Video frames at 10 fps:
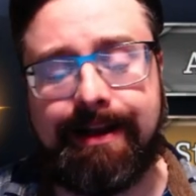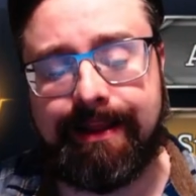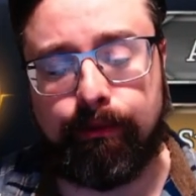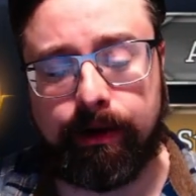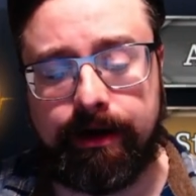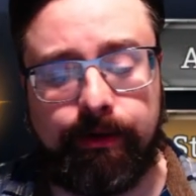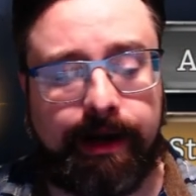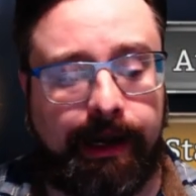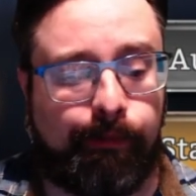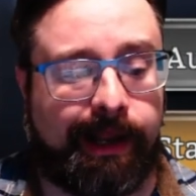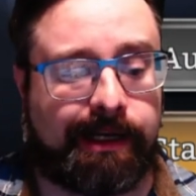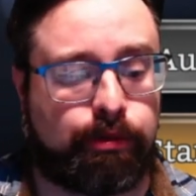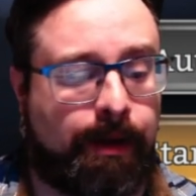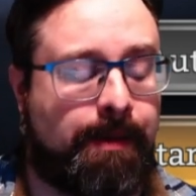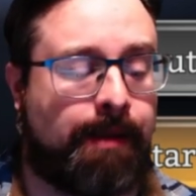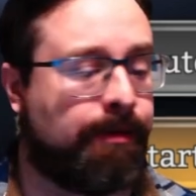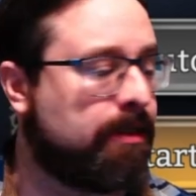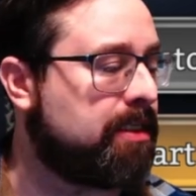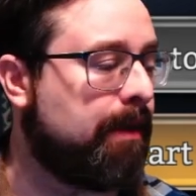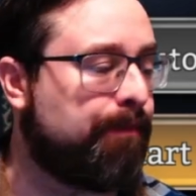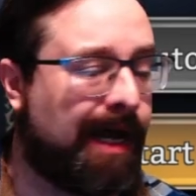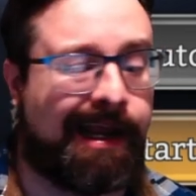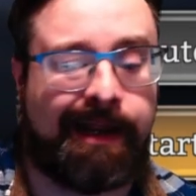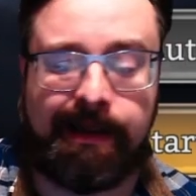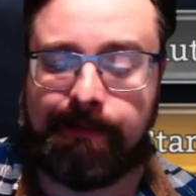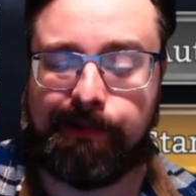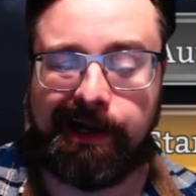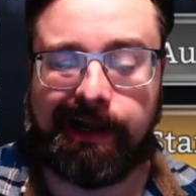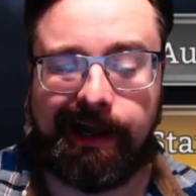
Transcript: then we're going to do it anyway because we might be able to slip by. But